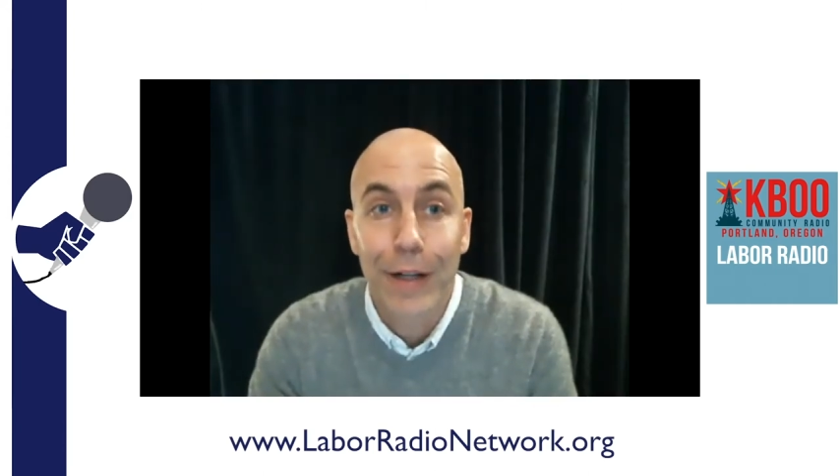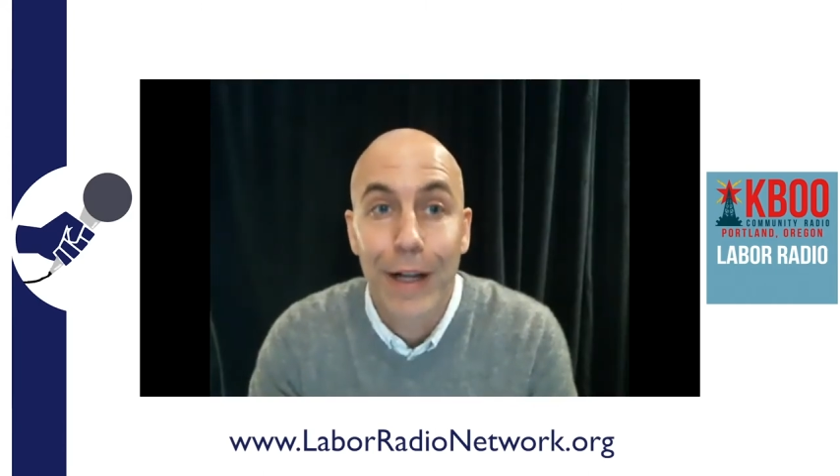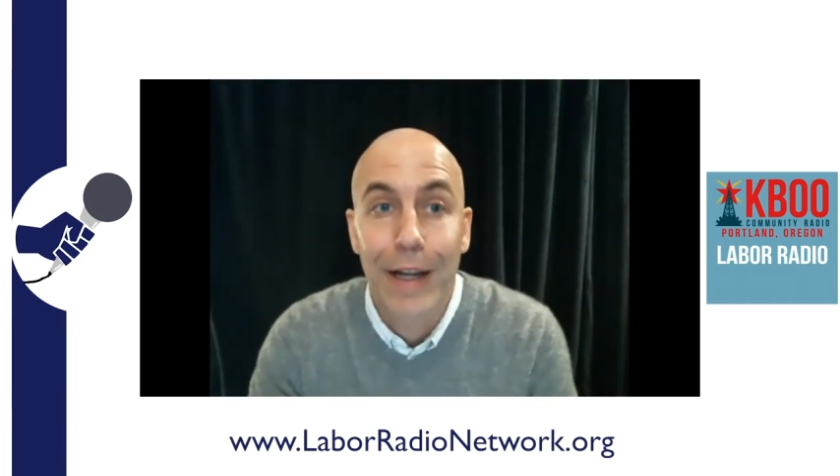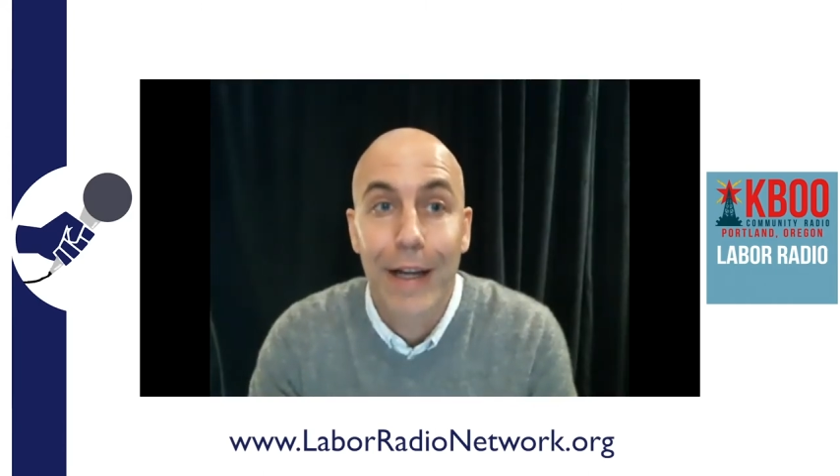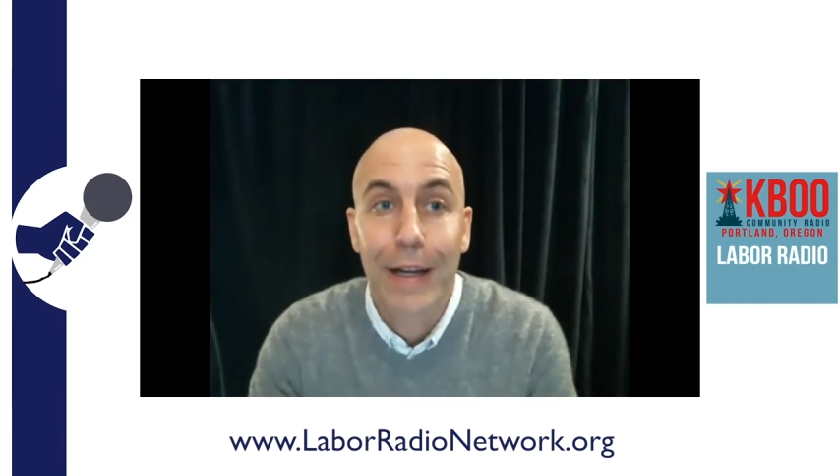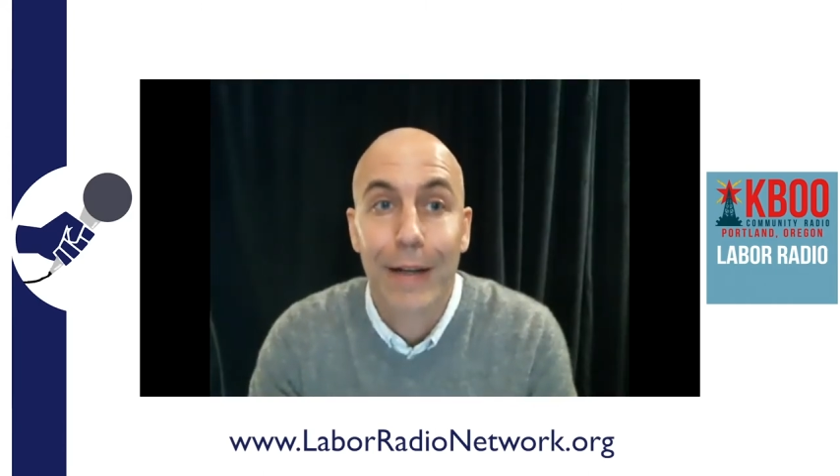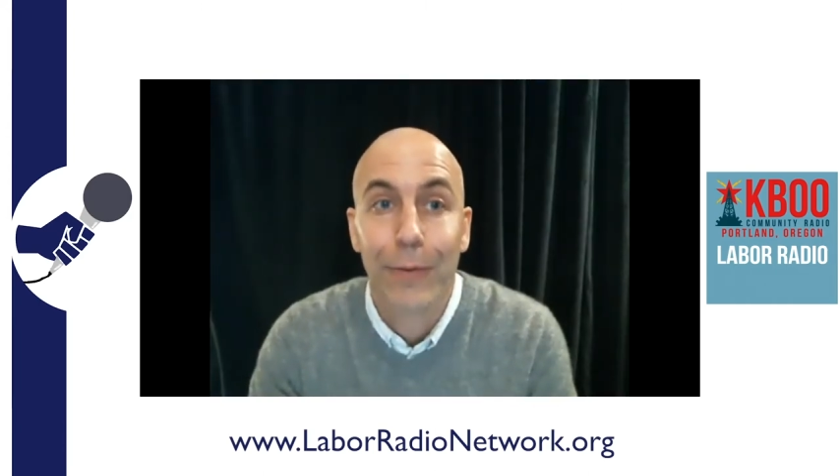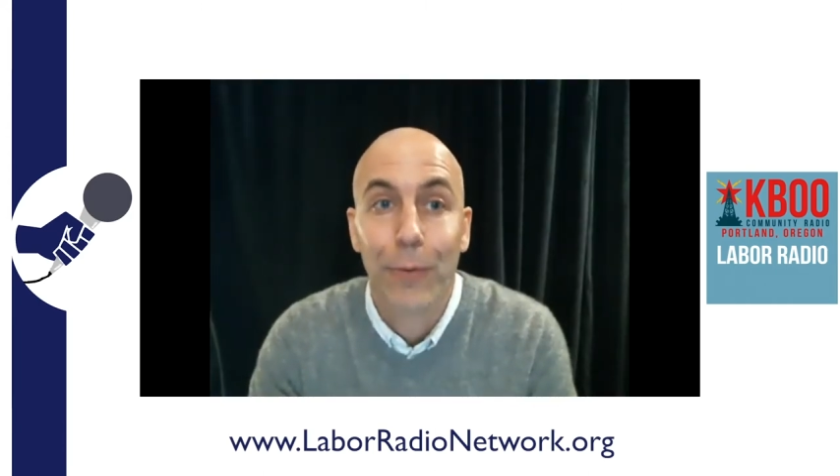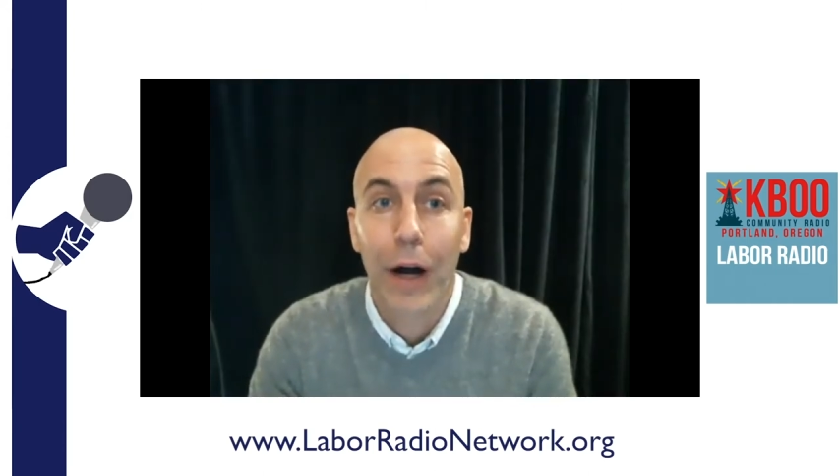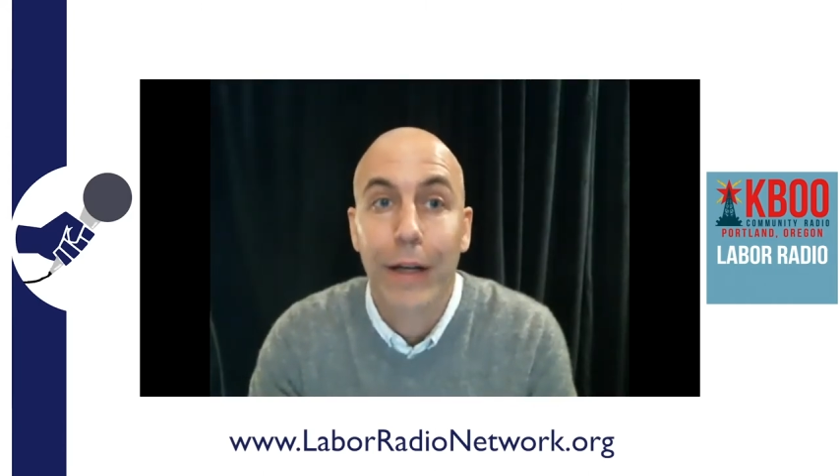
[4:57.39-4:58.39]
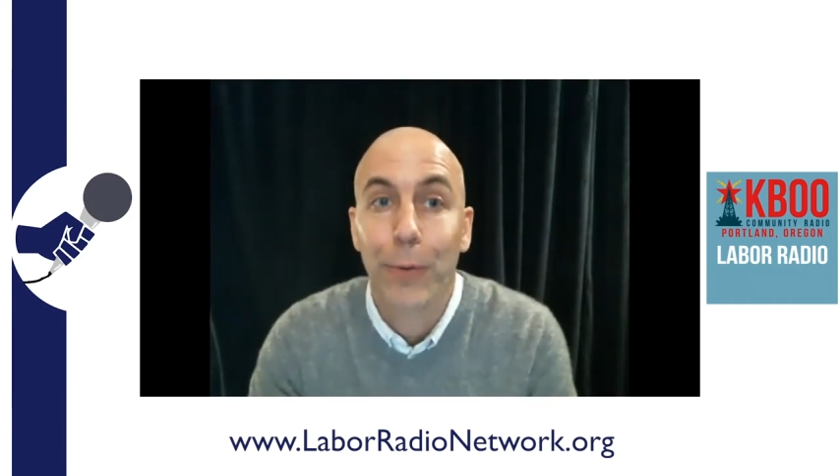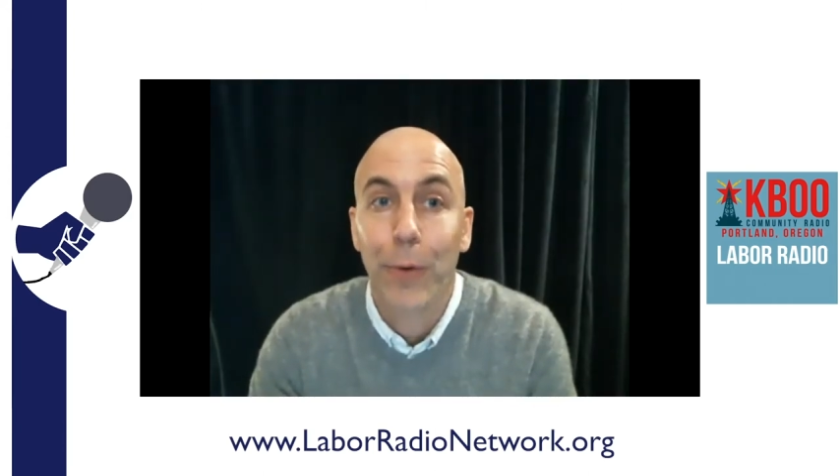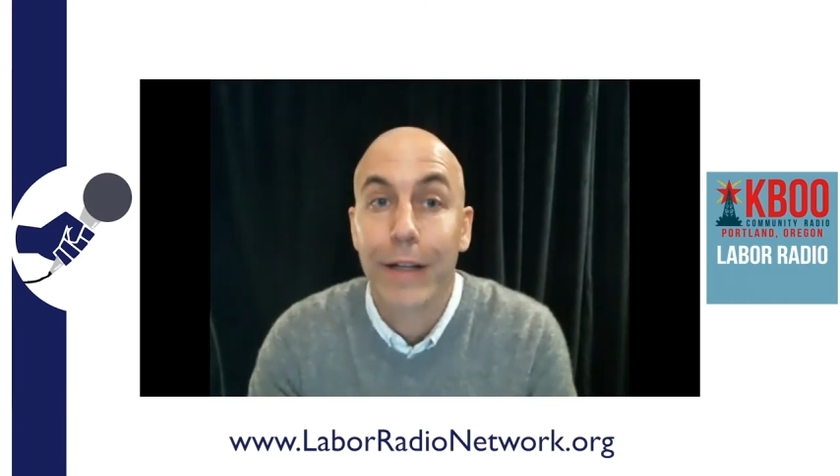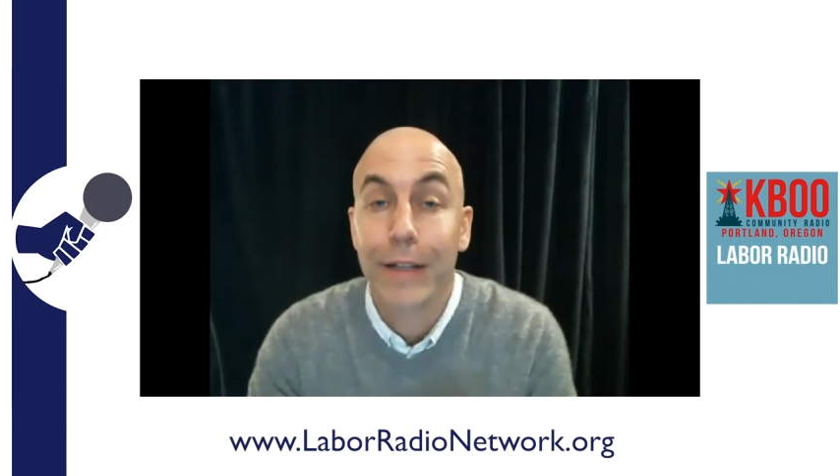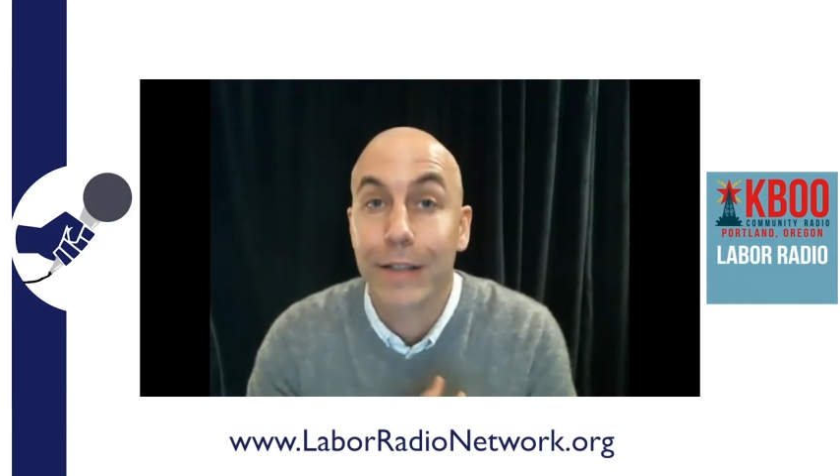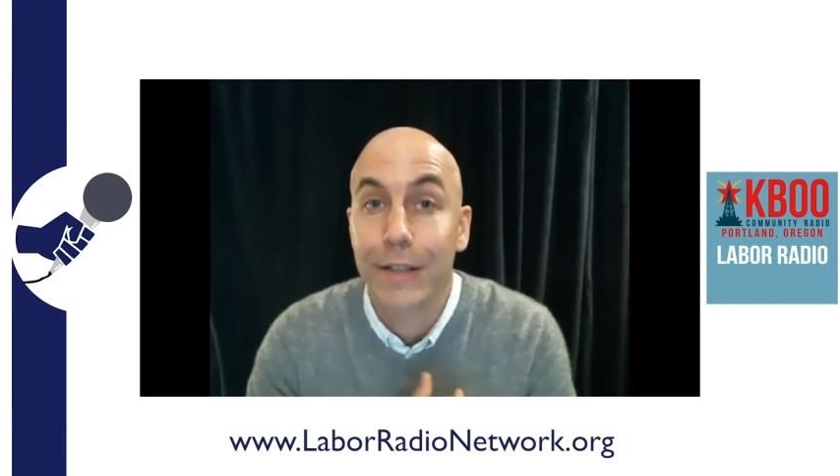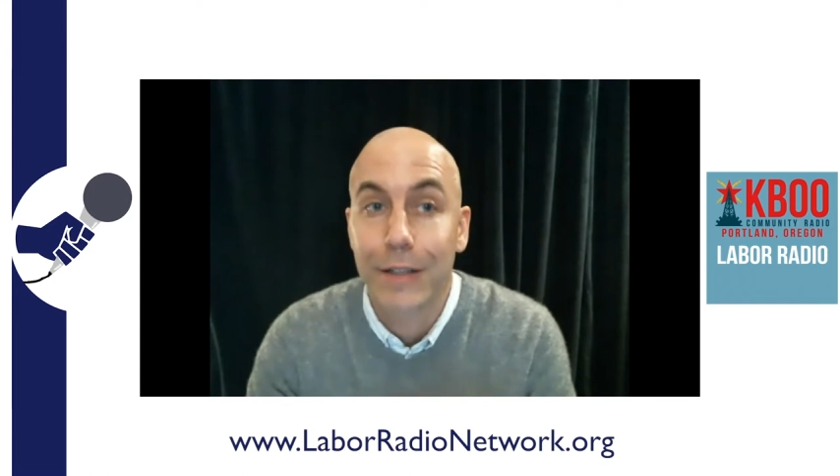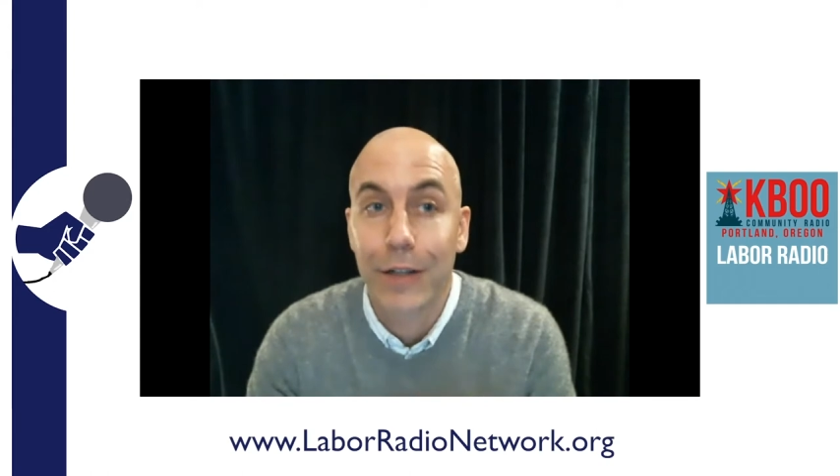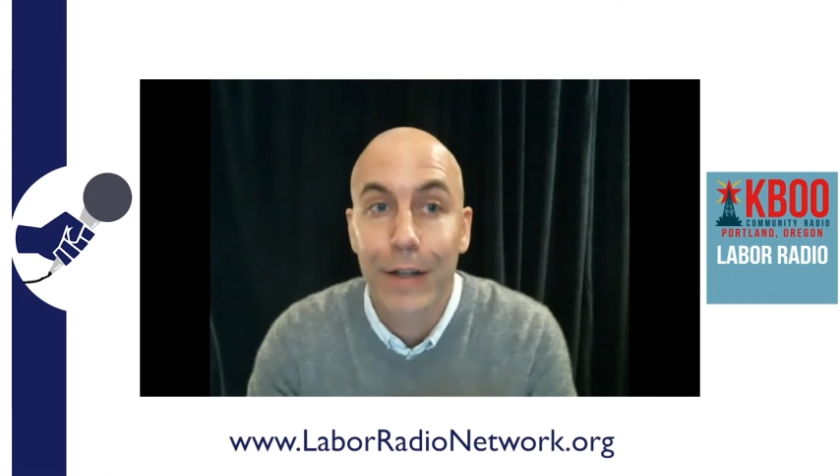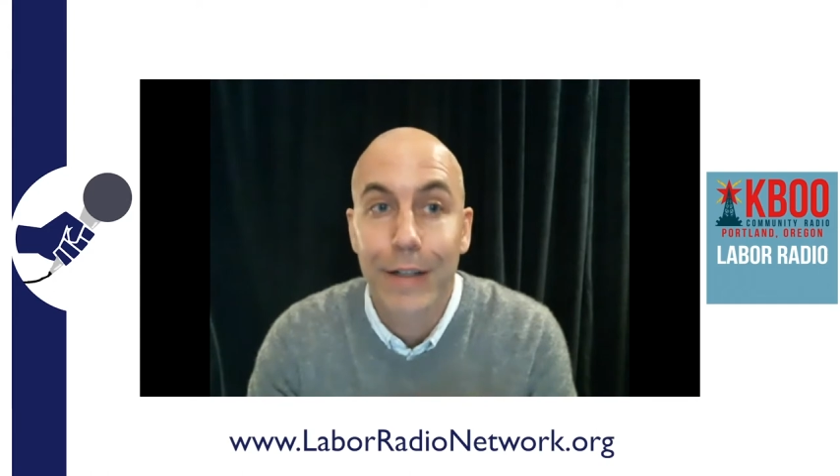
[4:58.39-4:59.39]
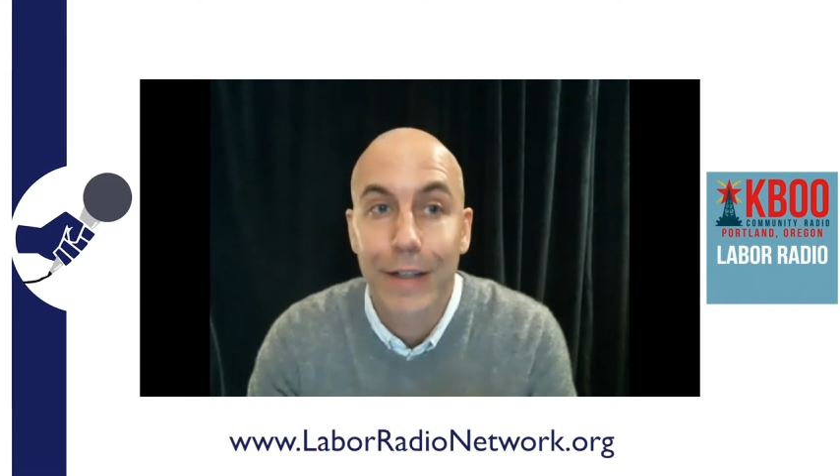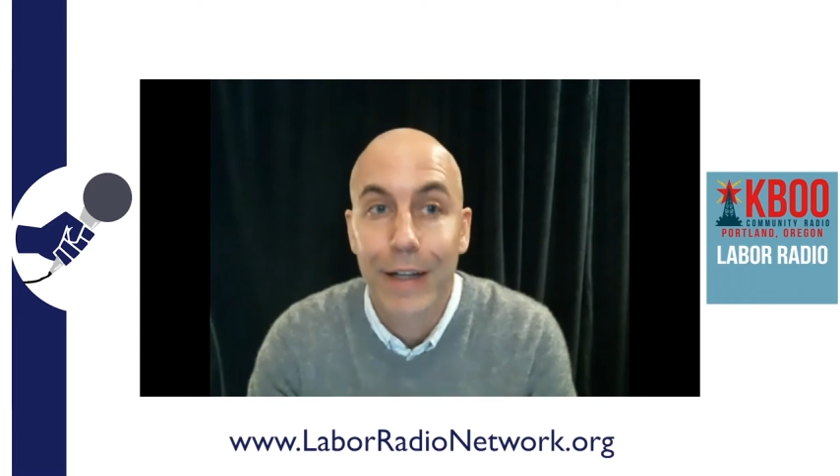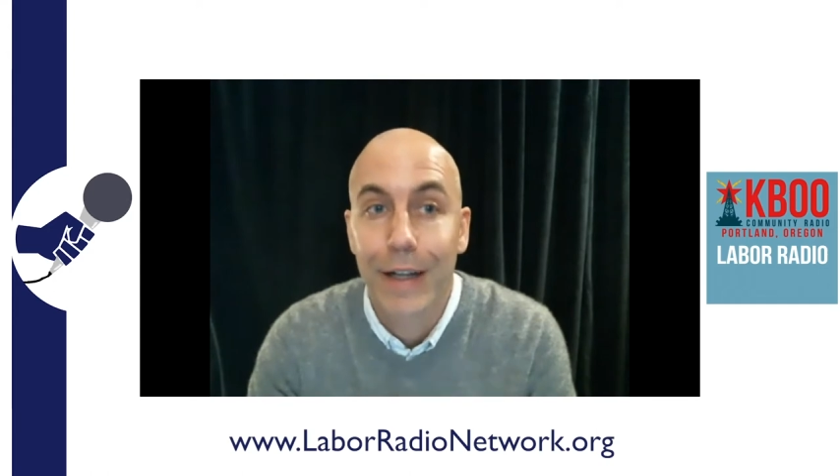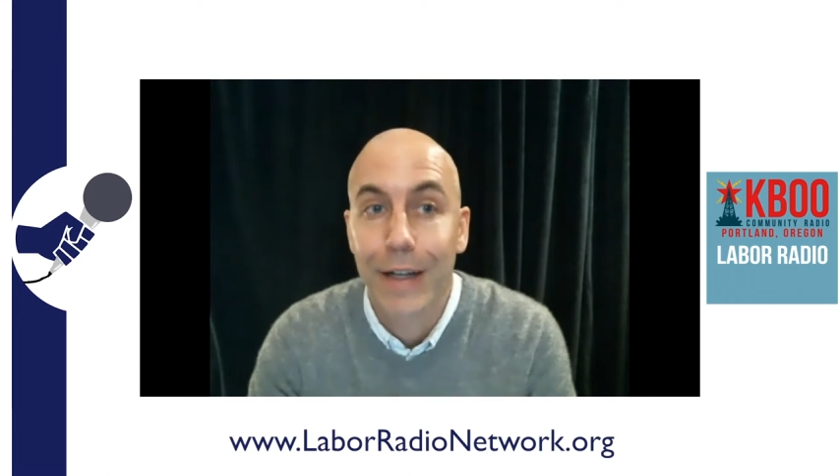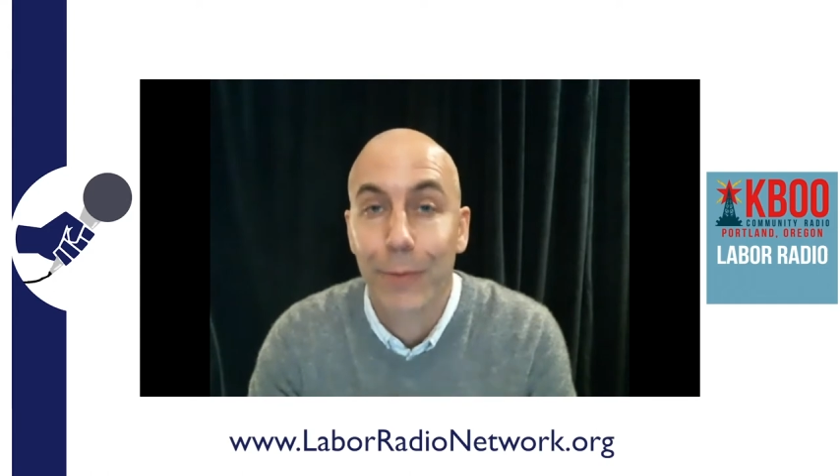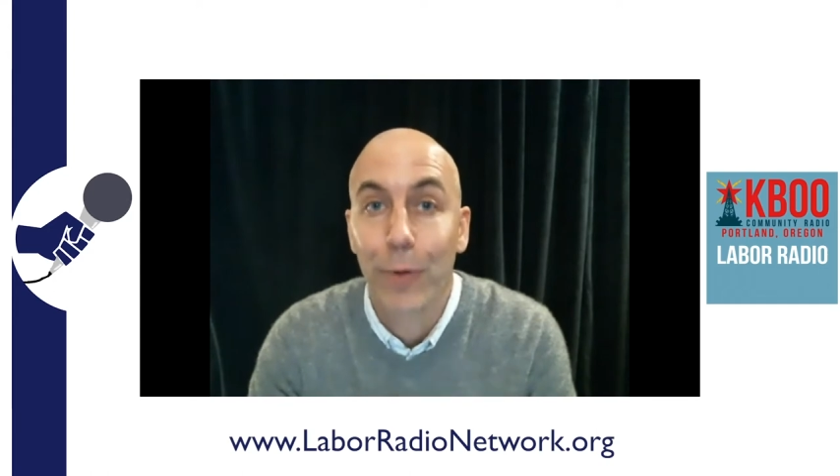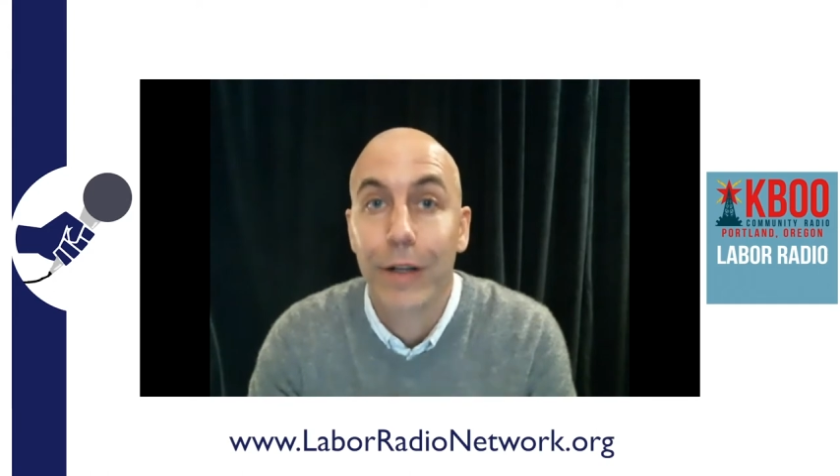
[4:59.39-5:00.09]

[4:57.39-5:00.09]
and why you wanted to start it and